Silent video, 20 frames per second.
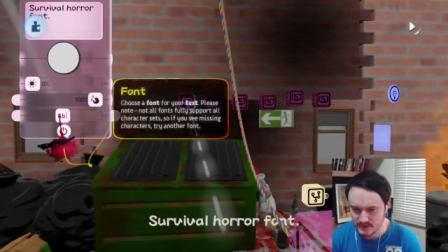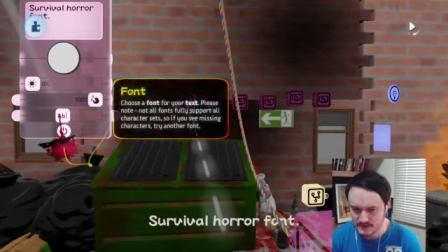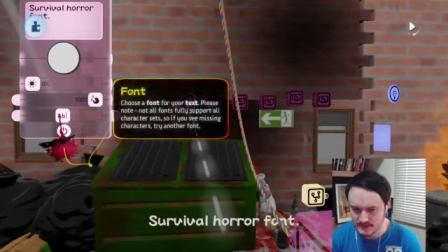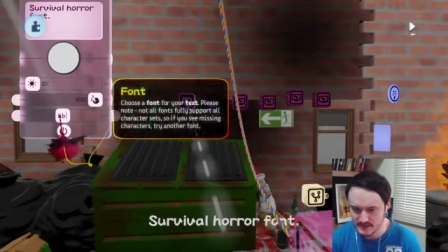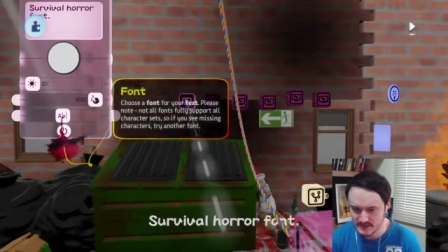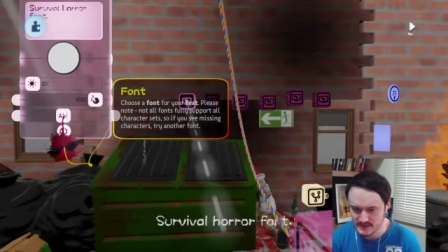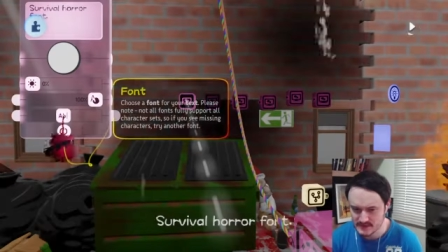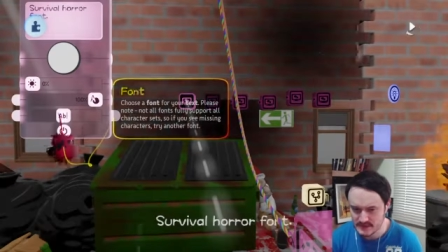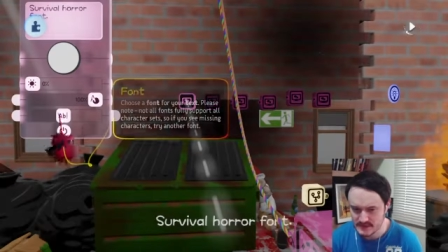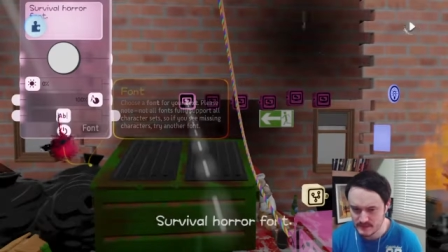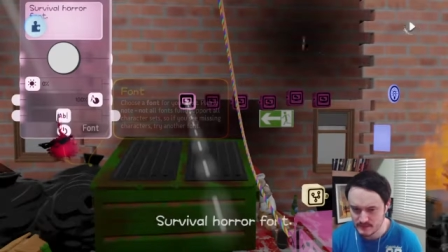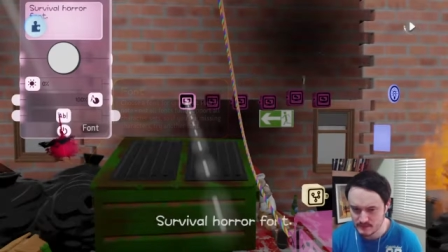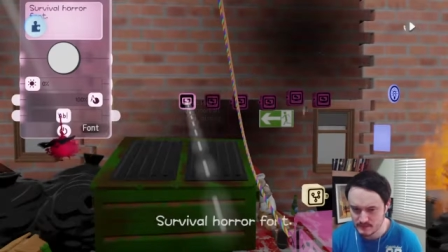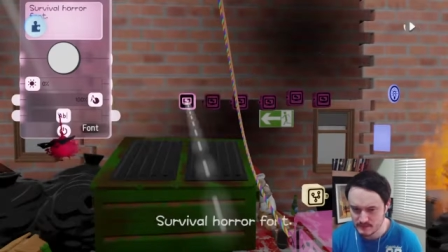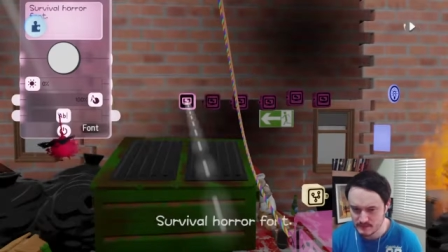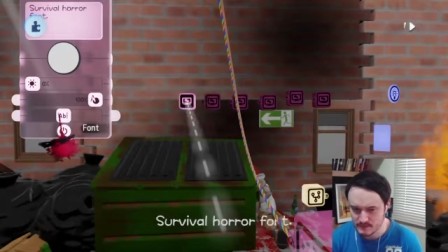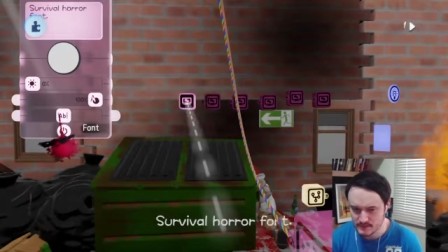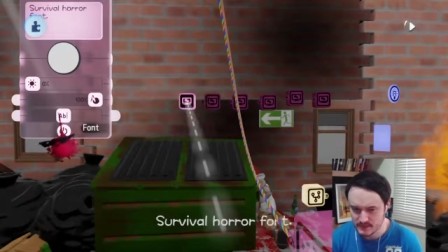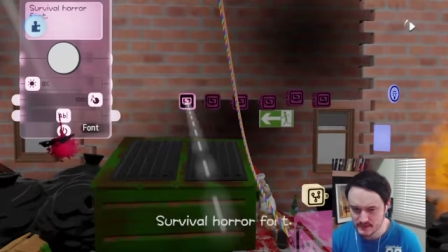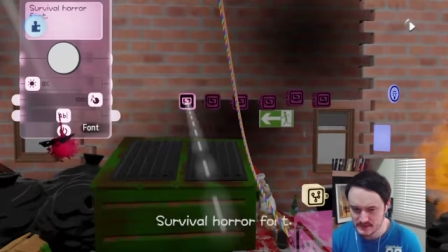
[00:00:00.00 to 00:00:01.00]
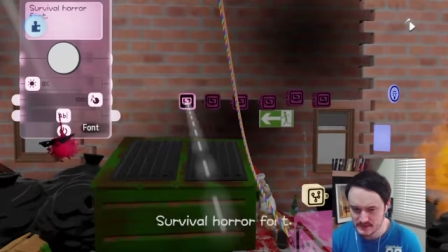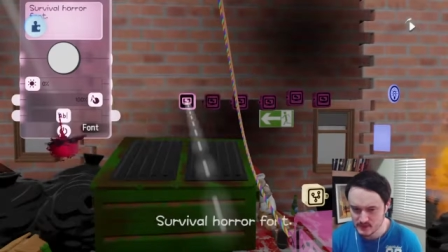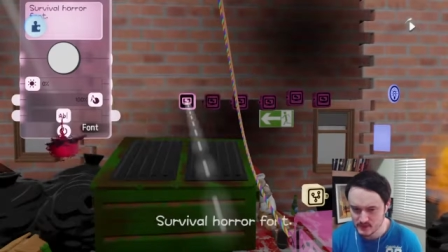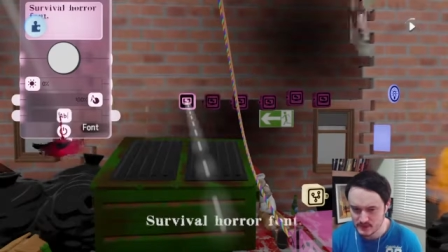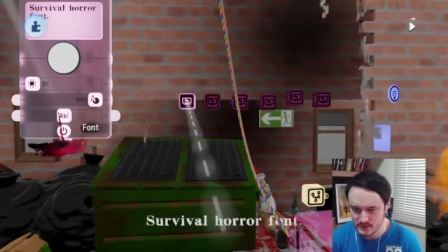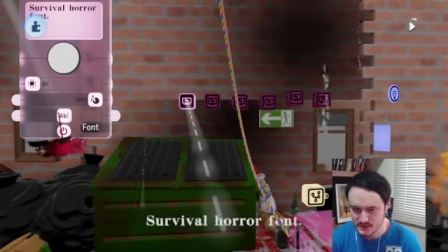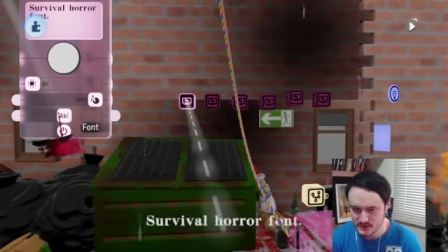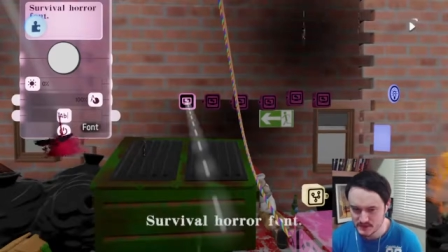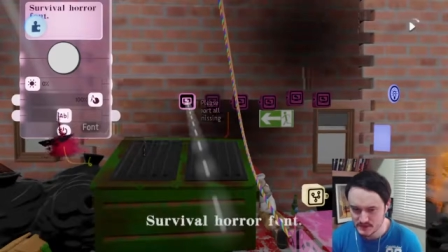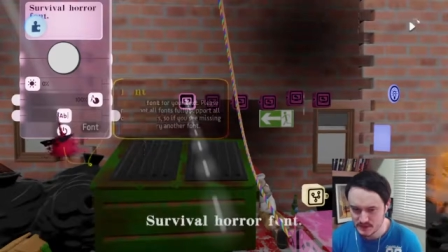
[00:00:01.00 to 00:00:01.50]
the same as
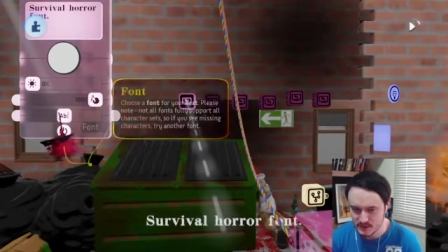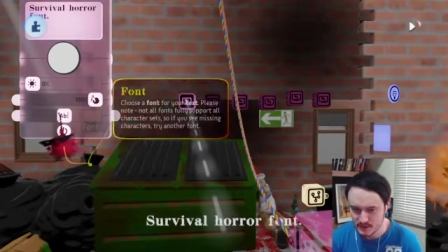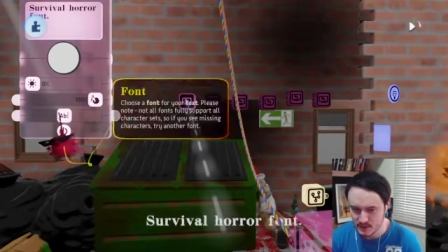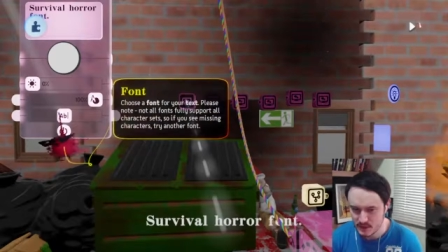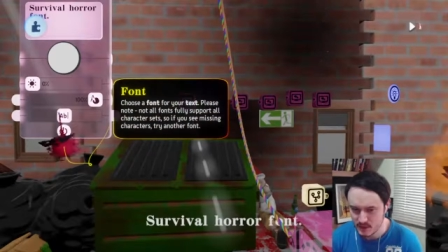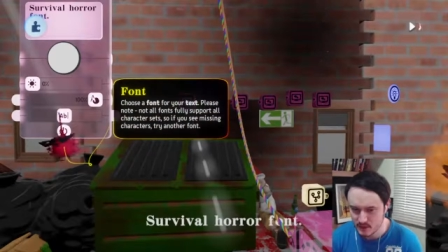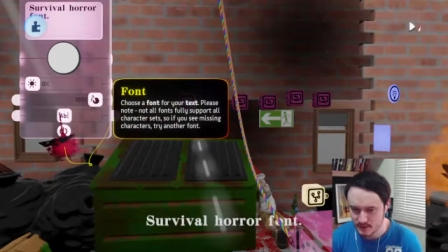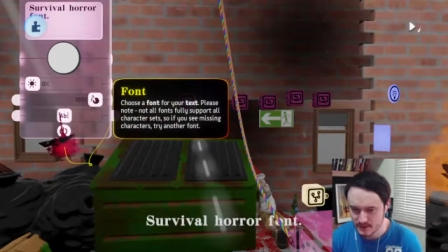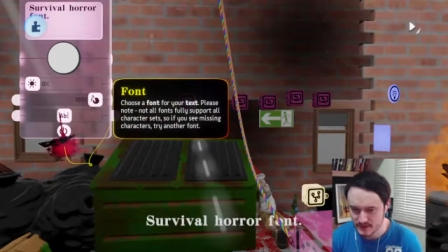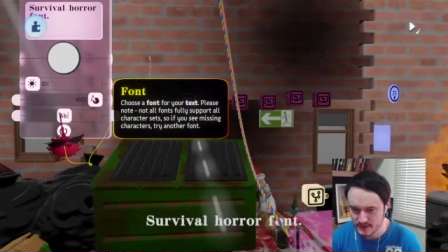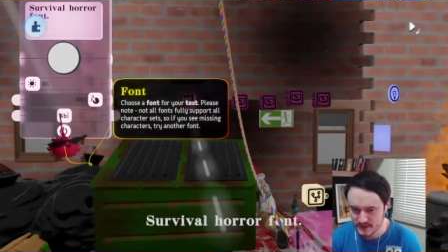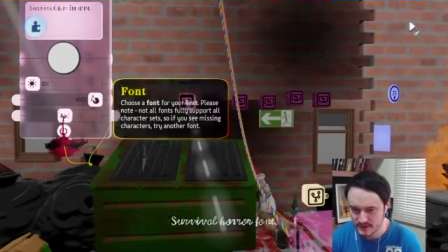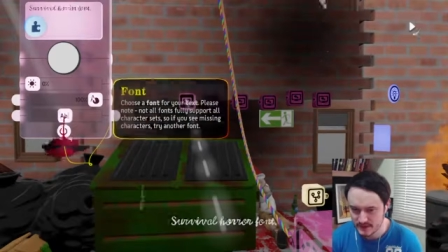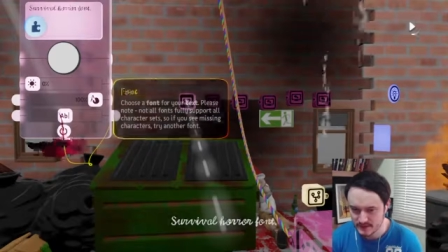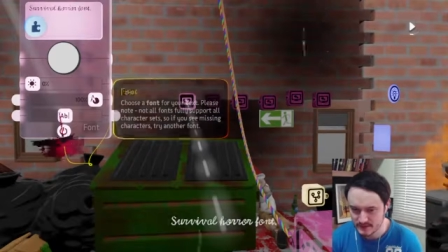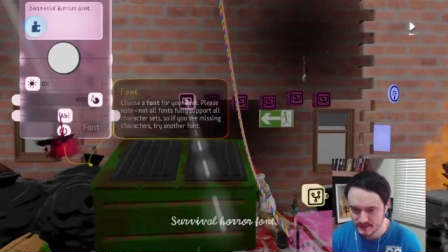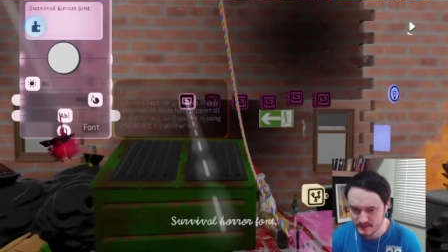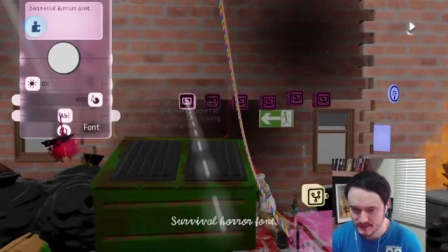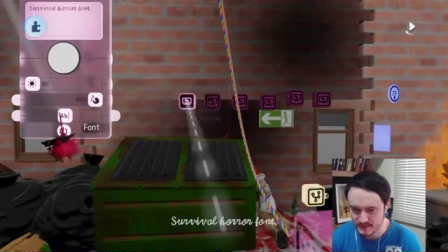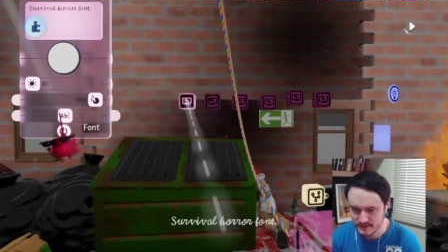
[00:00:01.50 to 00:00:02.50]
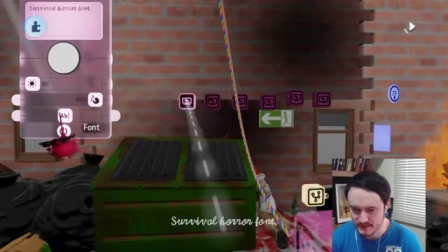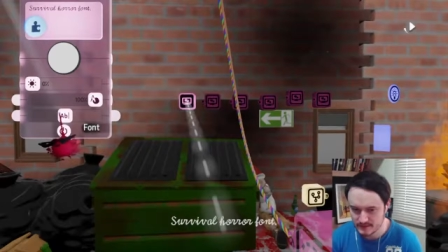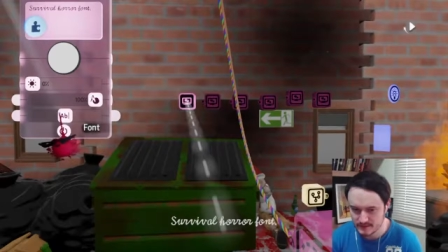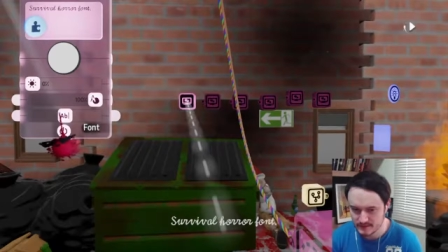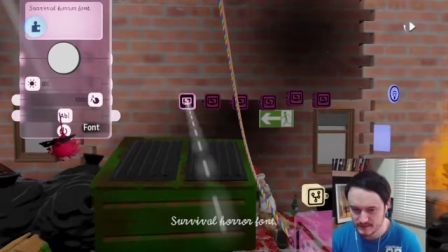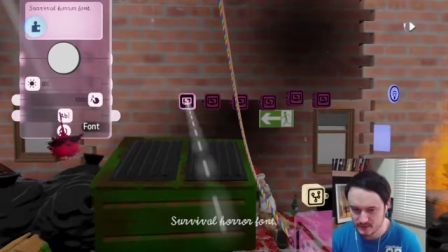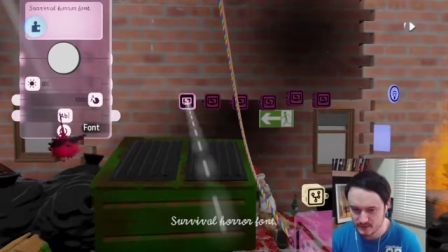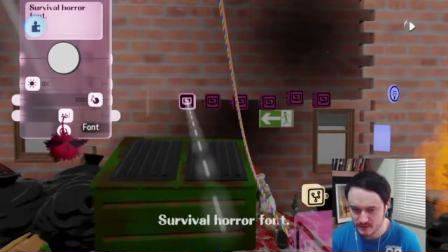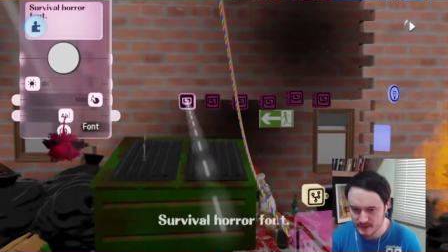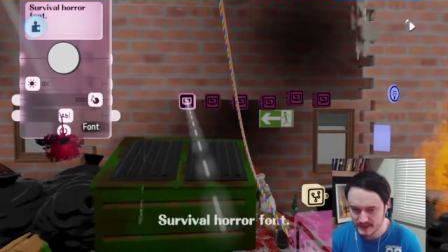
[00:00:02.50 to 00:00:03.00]
ones that we already
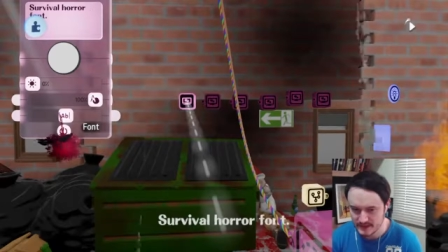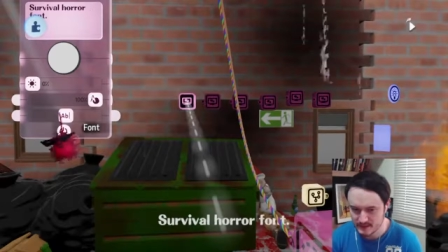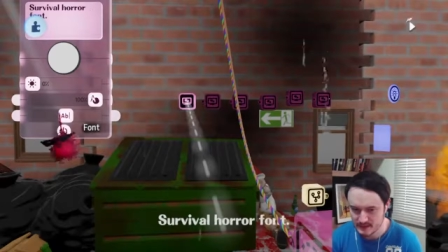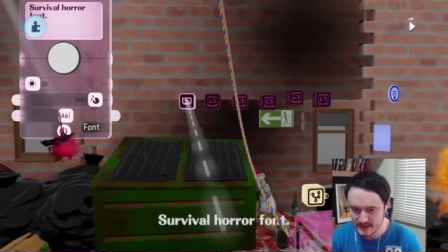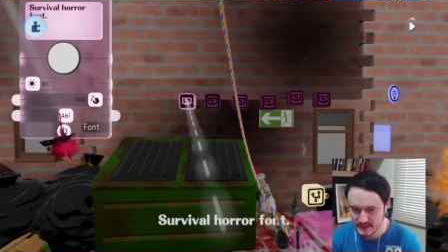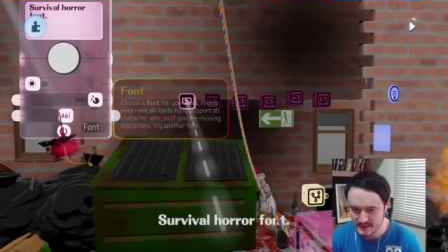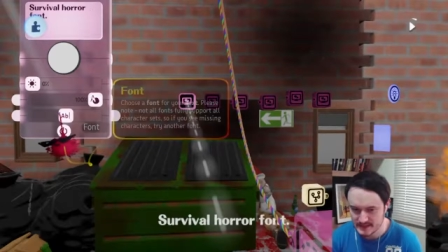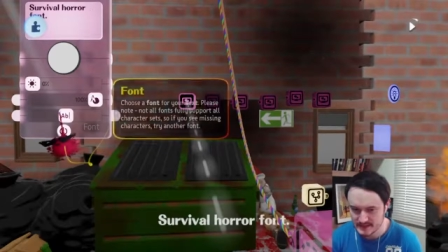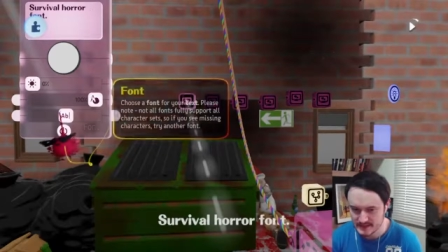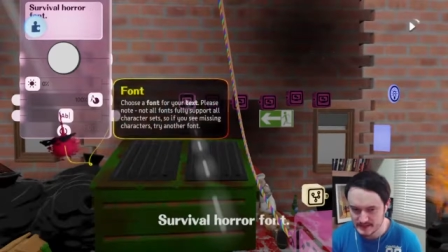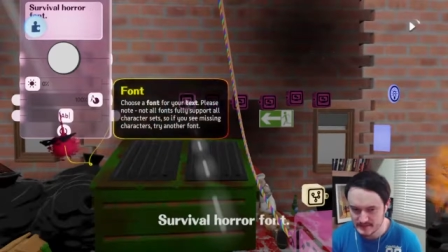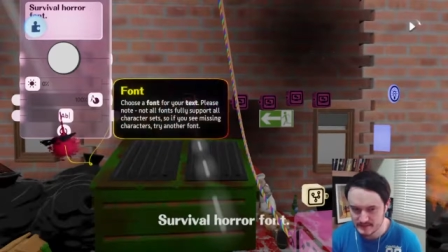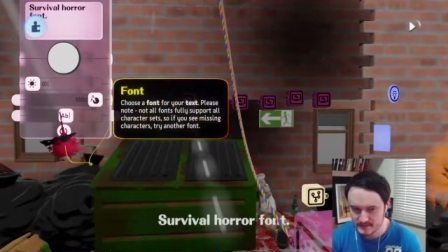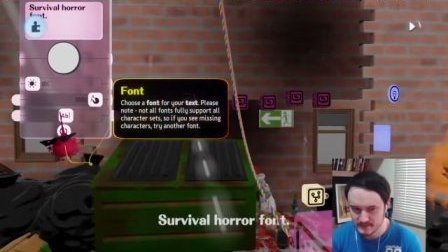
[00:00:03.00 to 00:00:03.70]
went past.